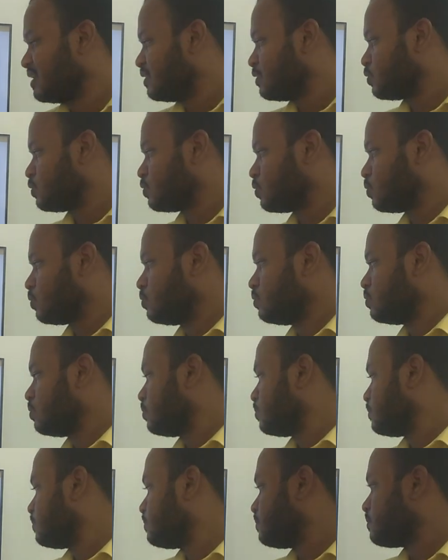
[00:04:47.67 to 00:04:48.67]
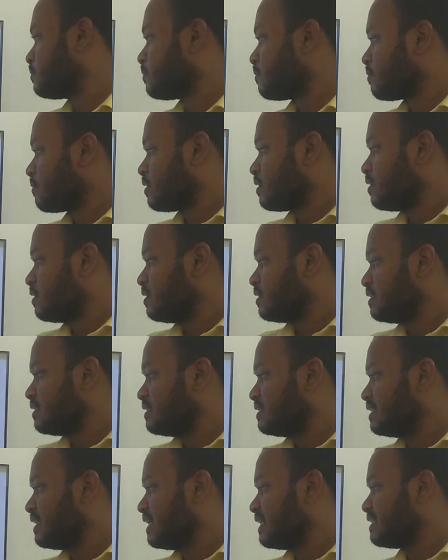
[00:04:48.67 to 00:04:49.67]
So
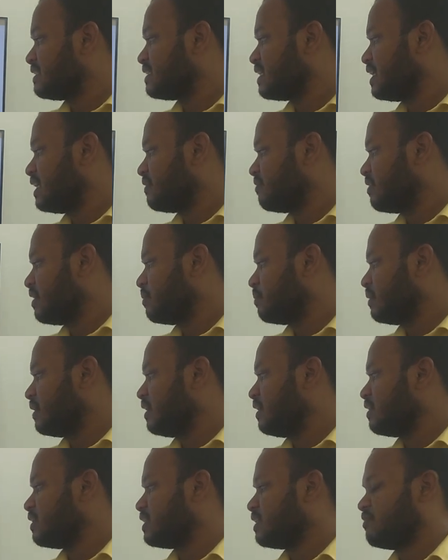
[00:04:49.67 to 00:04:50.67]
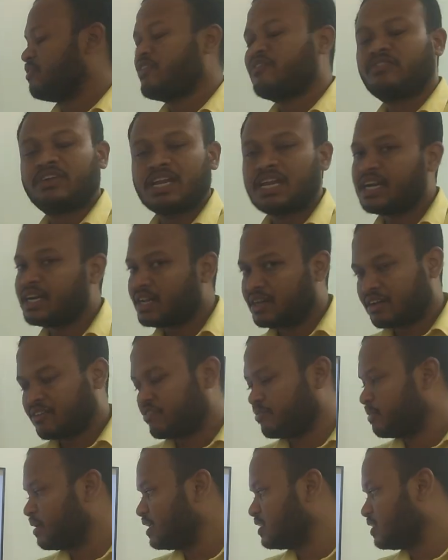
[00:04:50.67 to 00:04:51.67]
the result will be the 50 liter
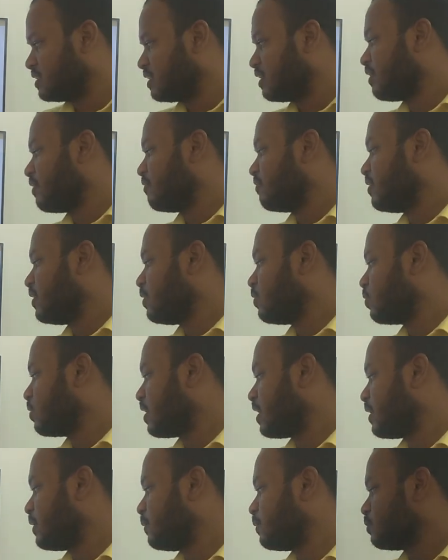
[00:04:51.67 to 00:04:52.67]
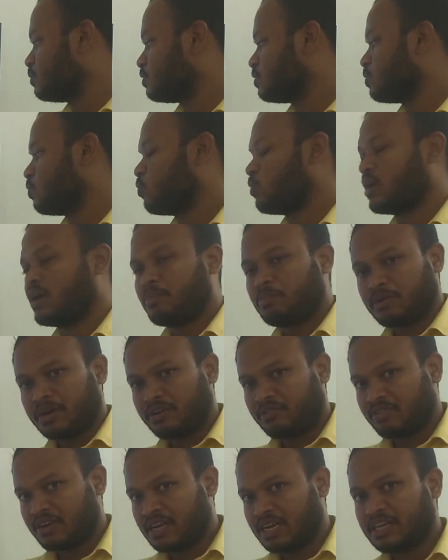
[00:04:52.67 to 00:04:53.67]
of mixture we gonna use
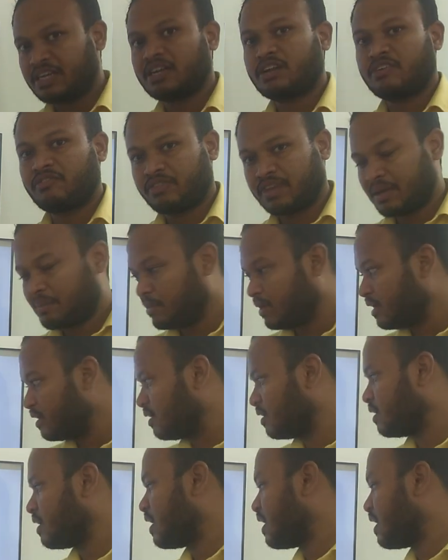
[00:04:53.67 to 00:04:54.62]
1.5 liter of chemical